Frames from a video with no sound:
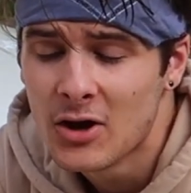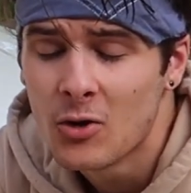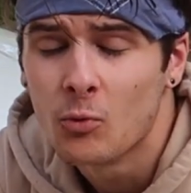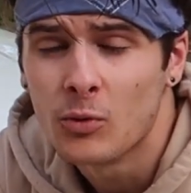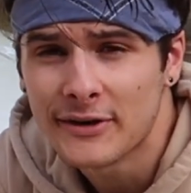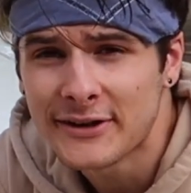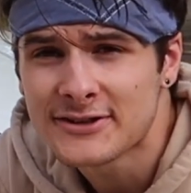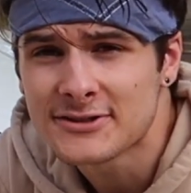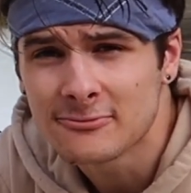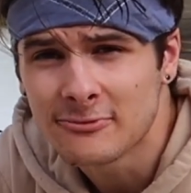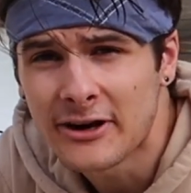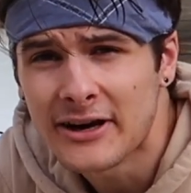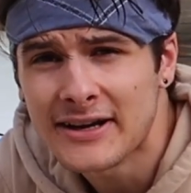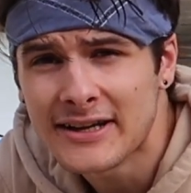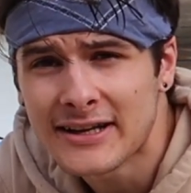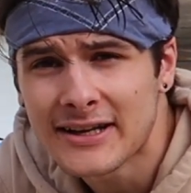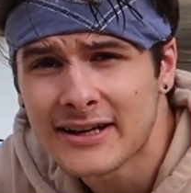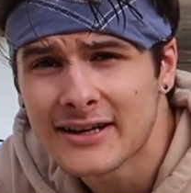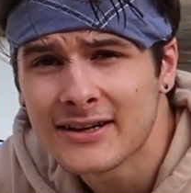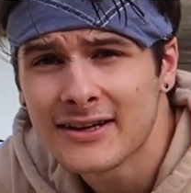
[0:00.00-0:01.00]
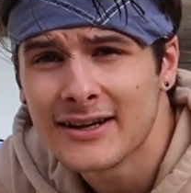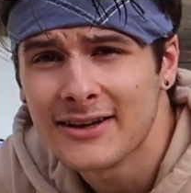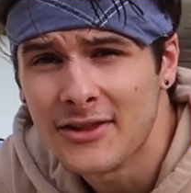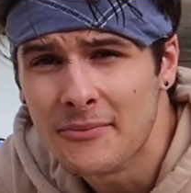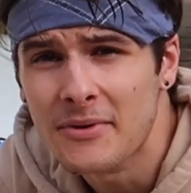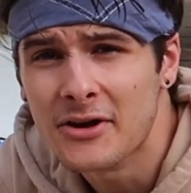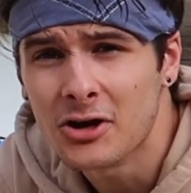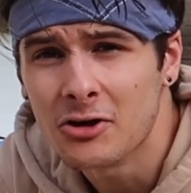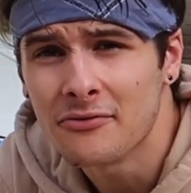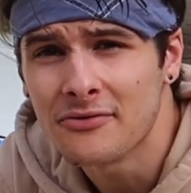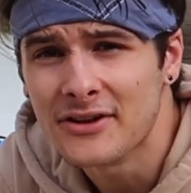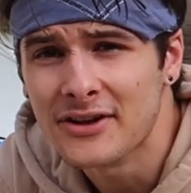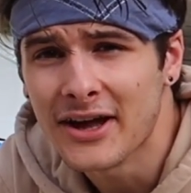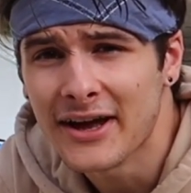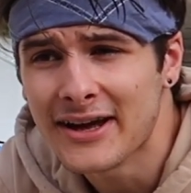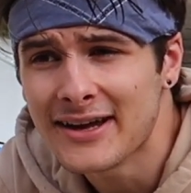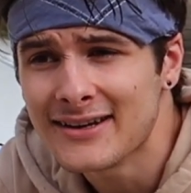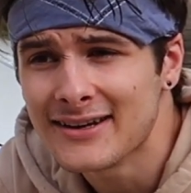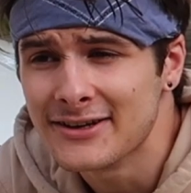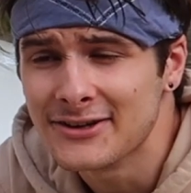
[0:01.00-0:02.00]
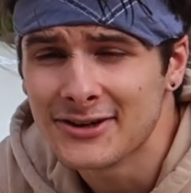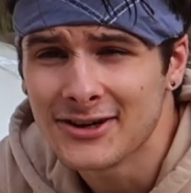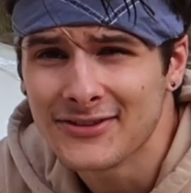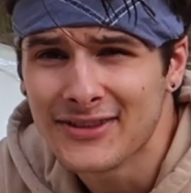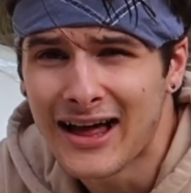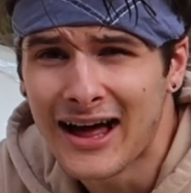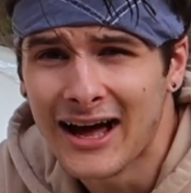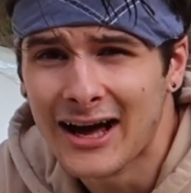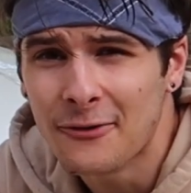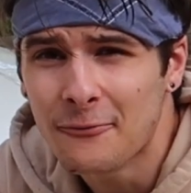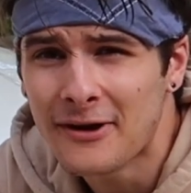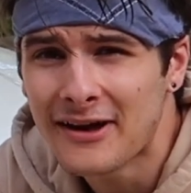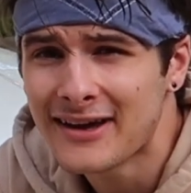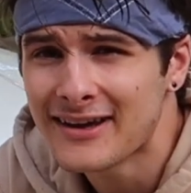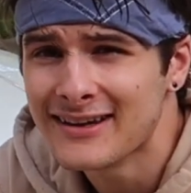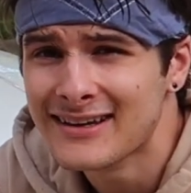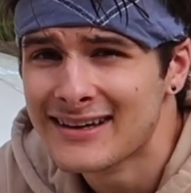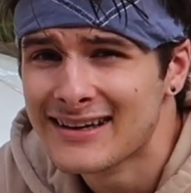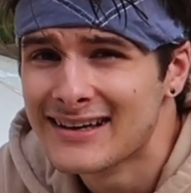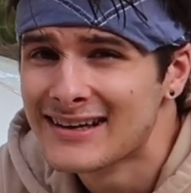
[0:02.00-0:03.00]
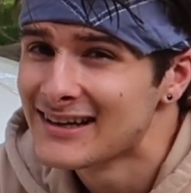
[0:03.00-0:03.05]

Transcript: when it's raining in the middle of the night and you're on the highway,